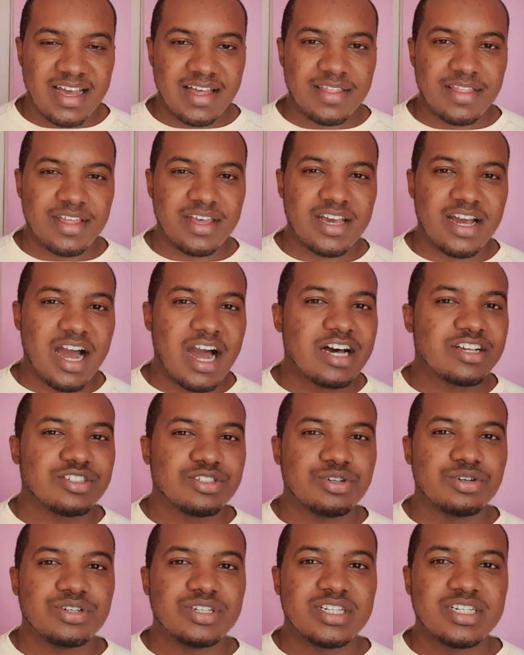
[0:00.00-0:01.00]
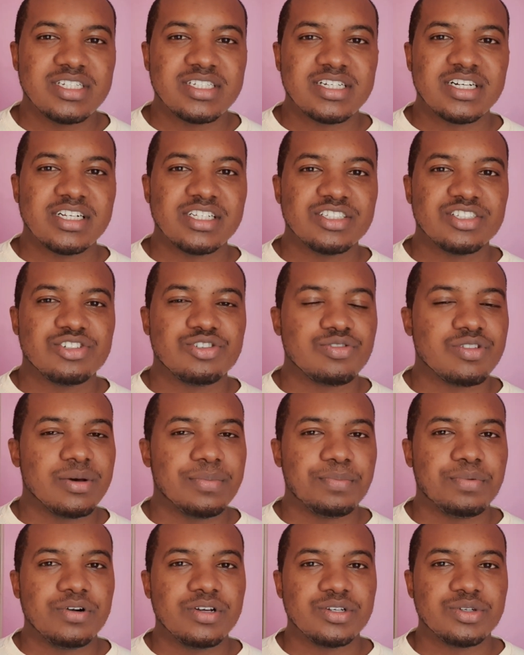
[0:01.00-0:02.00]
They are so detailed to the
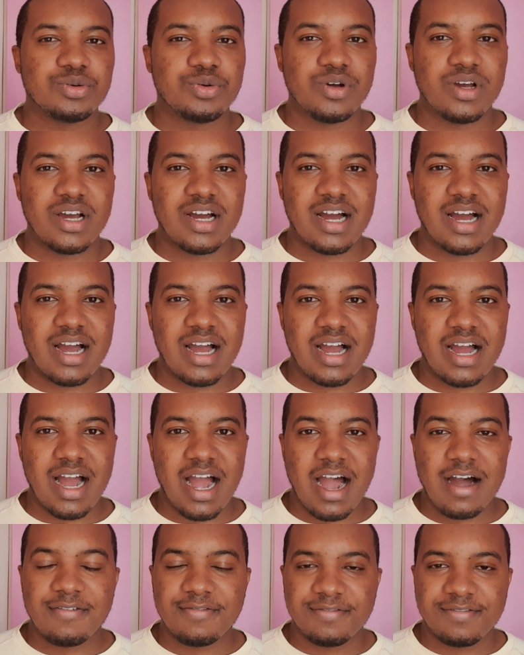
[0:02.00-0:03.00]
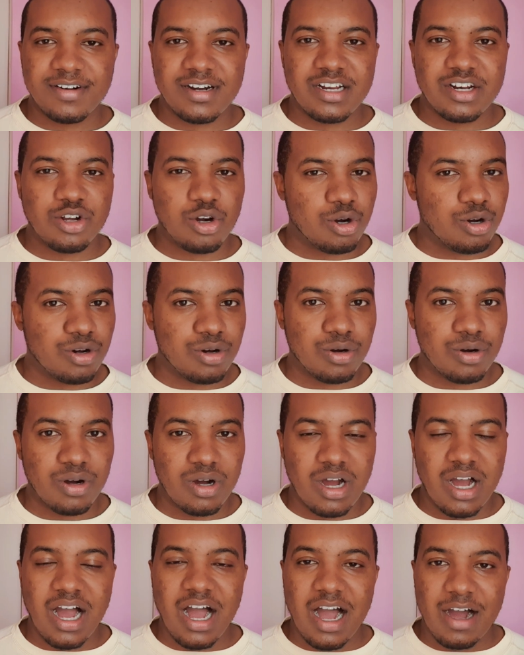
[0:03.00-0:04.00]
point where a fan or
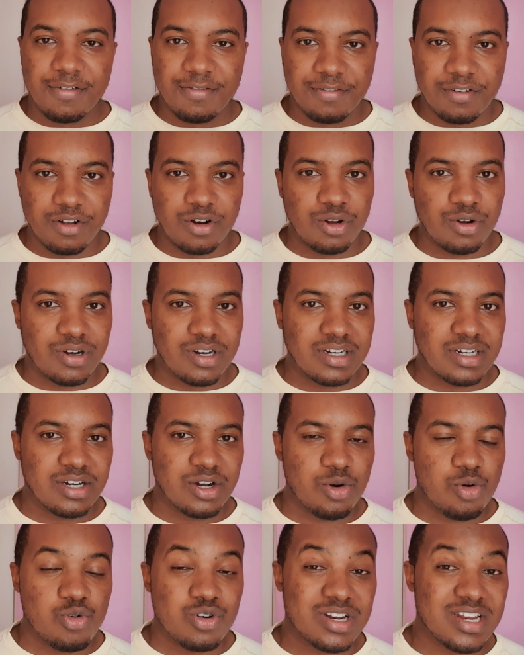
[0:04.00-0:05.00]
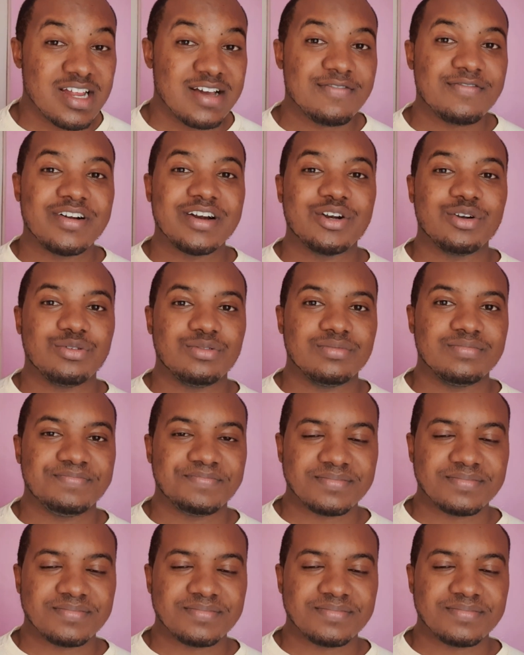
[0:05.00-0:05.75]
a follower will never know.